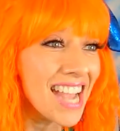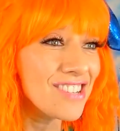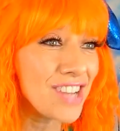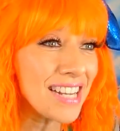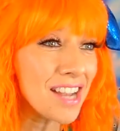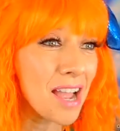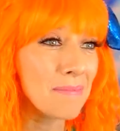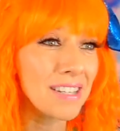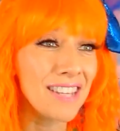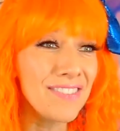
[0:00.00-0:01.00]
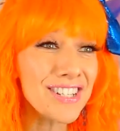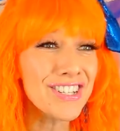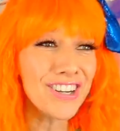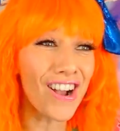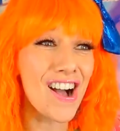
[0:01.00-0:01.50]
J-Tom, give it
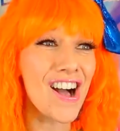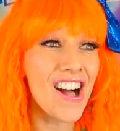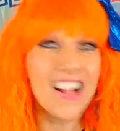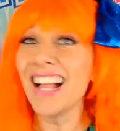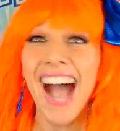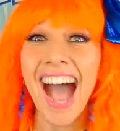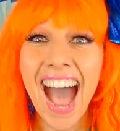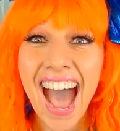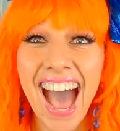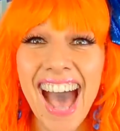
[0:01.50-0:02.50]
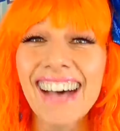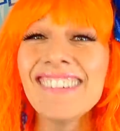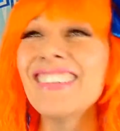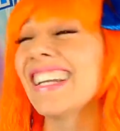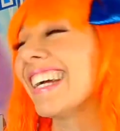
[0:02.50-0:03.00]
your all. Oh my...